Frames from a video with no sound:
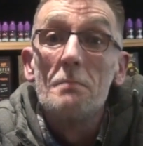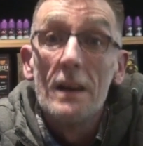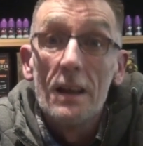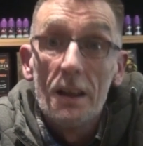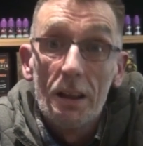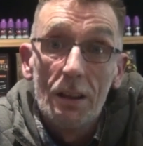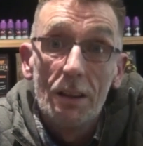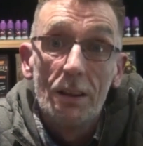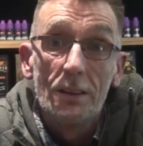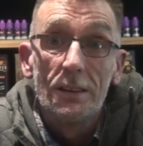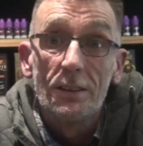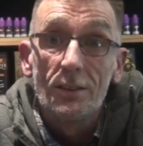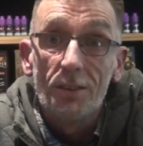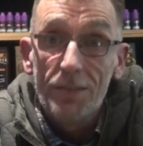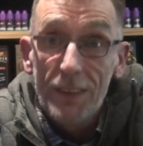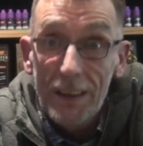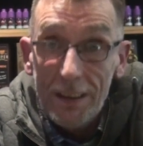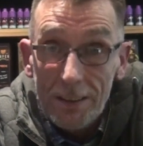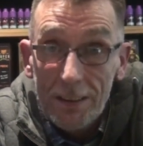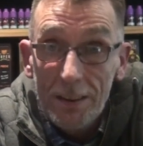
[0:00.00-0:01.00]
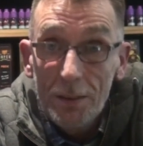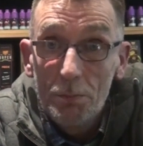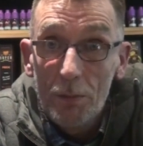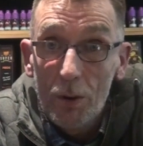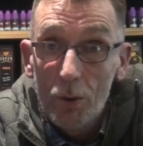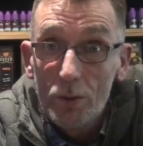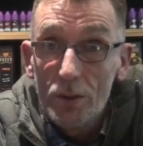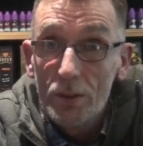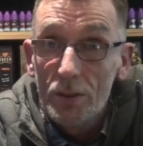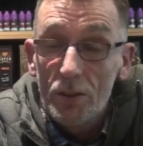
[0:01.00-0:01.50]
millions, 13
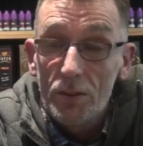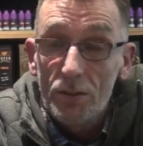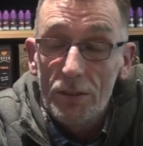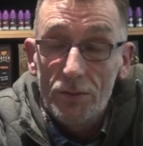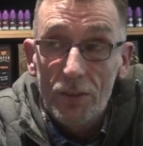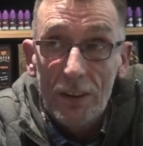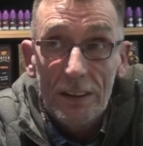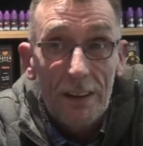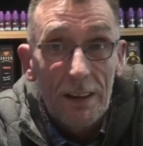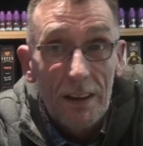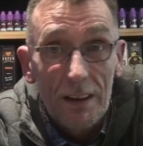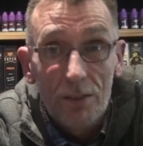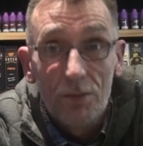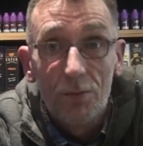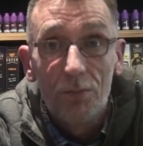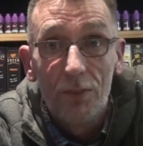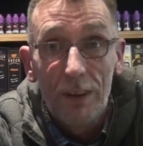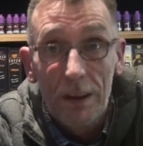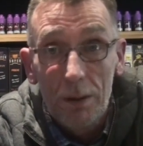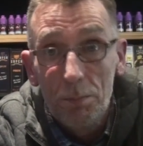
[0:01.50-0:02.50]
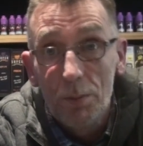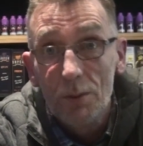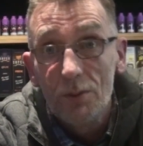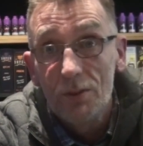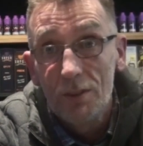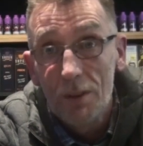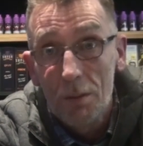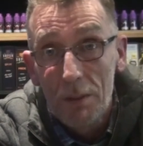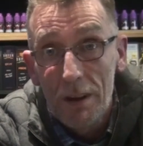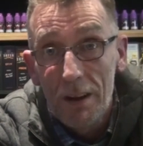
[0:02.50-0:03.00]
million I think it is,
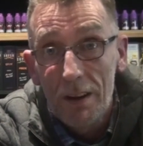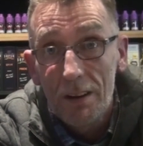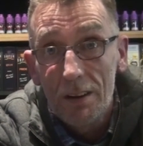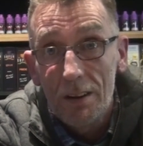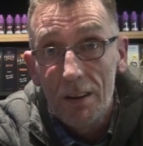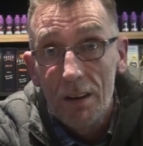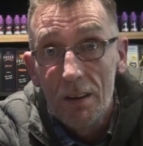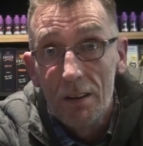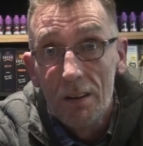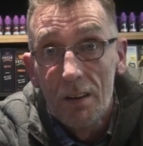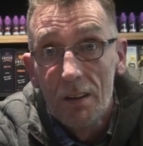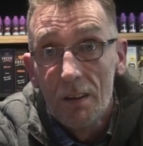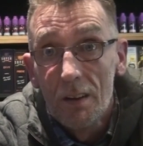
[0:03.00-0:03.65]
vapors in America.